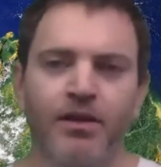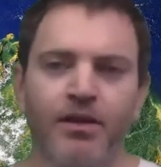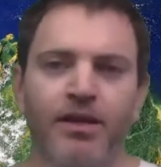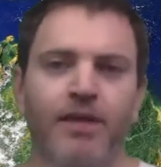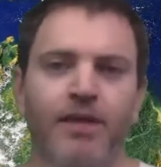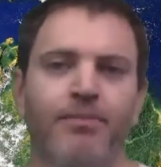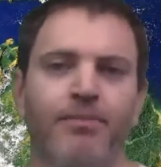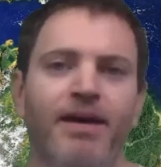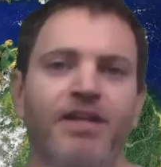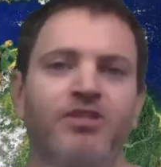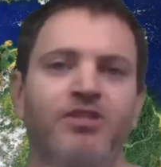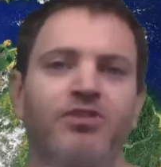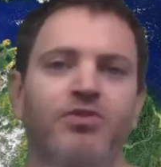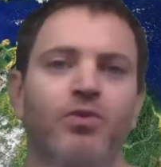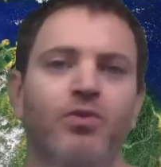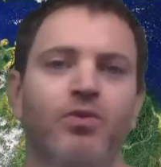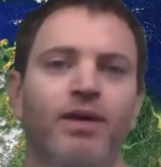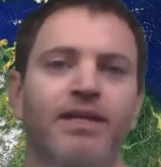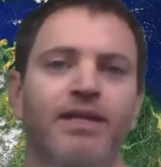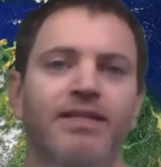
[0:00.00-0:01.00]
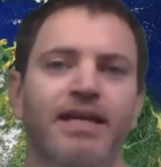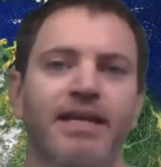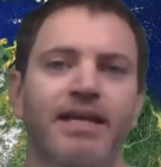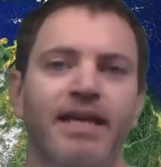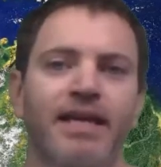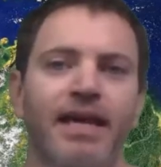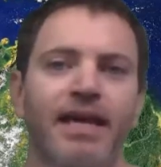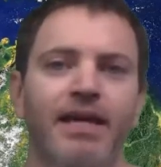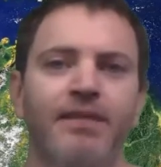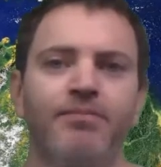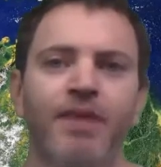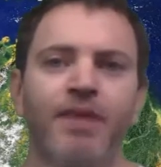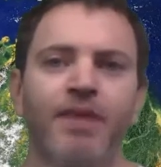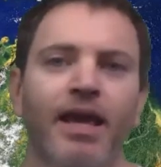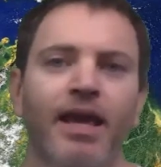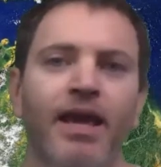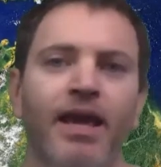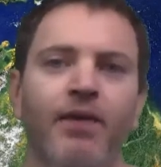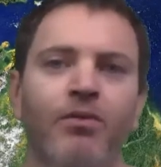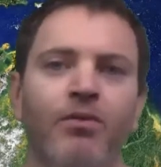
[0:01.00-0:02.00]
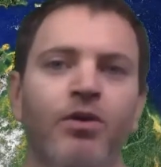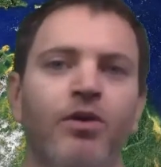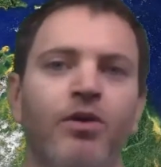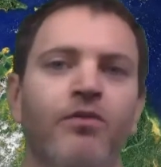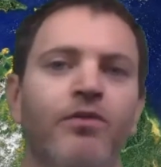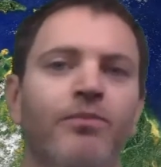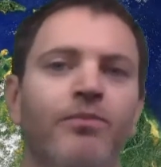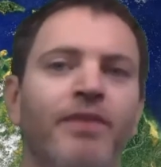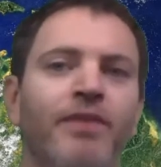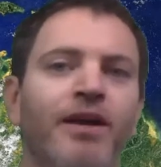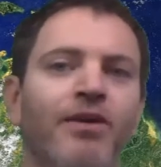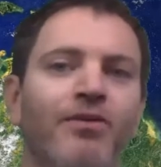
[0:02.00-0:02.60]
I'll get back to you as quick as I can, and we'll go from there.